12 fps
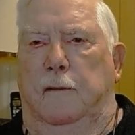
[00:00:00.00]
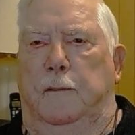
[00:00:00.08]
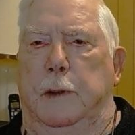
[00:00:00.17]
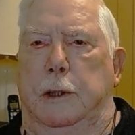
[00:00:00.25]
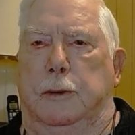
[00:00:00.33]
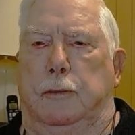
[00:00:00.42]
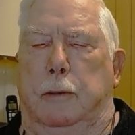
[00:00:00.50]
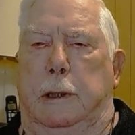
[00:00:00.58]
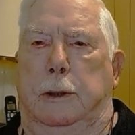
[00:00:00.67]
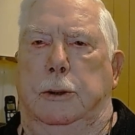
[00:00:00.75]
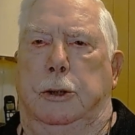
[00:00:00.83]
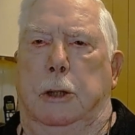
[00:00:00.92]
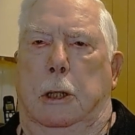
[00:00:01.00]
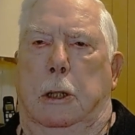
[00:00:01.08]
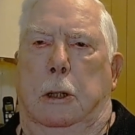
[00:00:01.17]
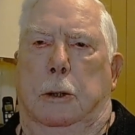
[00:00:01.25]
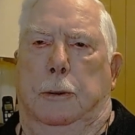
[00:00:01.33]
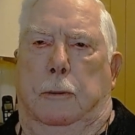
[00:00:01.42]
Beach Ridge.
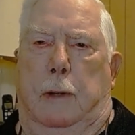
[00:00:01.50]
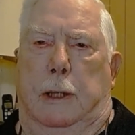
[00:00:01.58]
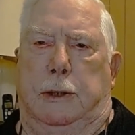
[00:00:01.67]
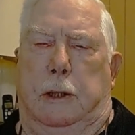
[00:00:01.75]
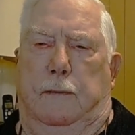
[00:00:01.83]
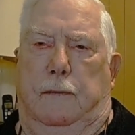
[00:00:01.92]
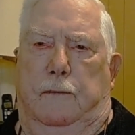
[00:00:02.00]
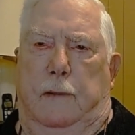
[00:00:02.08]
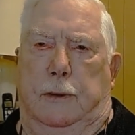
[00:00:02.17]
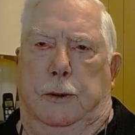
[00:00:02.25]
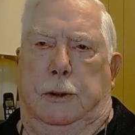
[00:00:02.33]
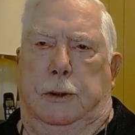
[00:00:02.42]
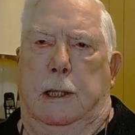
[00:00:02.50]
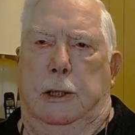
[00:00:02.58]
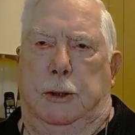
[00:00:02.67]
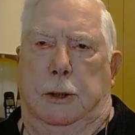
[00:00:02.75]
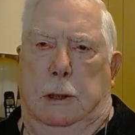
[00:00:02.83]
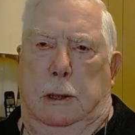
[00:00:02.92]
The rest of the
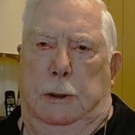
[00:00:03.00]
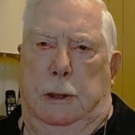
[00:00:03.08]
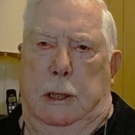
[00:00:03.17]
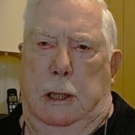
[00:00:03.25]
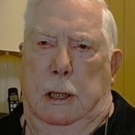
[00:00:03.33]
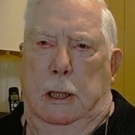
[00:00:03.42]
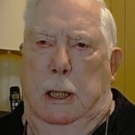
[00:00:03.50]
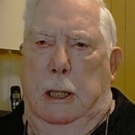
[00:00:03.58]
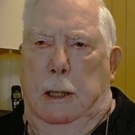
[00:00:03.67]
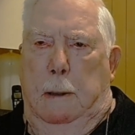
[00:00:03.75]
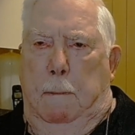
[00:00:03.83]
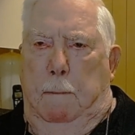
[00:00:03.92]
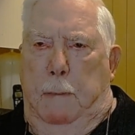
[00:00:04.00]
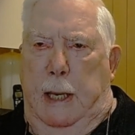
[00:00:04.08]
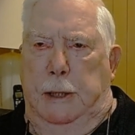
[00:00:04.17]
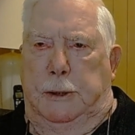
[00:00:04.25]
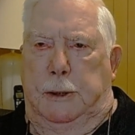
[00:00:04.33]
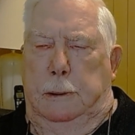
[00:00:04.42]
vegetation in the
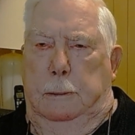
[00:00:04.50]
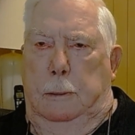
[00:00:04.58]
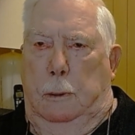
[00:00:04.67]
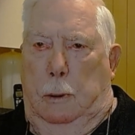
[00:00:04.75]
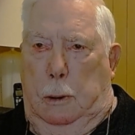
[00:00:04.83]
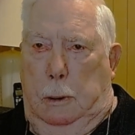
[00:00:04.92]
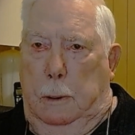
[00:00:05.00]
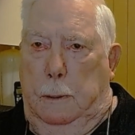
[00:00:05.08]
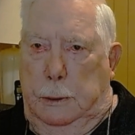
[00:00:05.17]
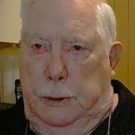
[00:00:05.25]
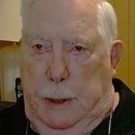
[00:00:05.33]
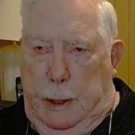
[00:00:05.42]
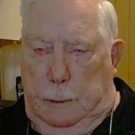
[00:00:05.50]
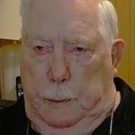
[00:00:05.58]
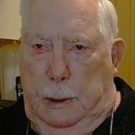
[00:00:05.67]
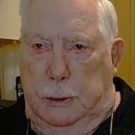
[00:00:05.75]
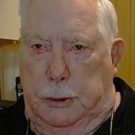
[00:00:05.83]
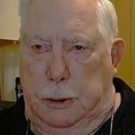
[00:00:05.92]
basin, or the
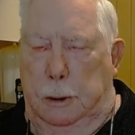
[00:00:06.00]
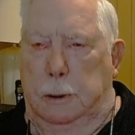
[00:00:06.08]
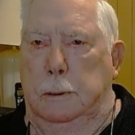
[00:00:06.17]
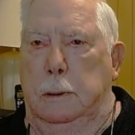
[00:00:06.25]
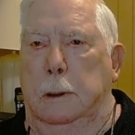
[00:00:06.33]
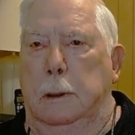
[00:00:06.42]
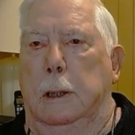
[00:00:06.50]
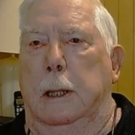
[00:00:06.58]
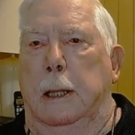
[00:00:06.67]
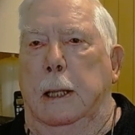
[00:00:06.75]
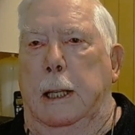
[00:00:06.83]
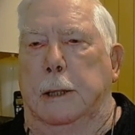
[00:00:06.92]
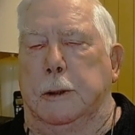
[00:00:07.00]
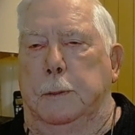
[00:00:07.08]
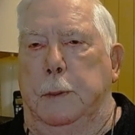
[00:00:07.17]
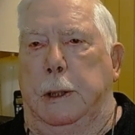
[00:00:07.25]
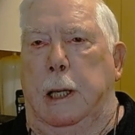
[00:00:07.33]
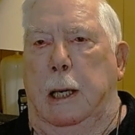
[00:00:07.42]
Sanibel Slough, as it
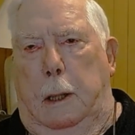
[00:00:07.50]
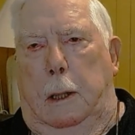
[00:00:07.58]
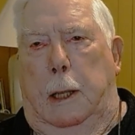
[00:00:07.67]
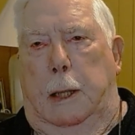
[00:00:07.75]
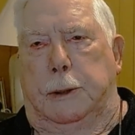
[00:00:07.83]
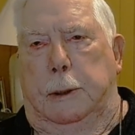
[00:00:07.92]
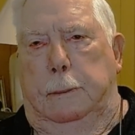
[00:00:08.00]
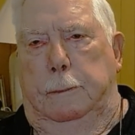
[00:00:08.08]
became blasted.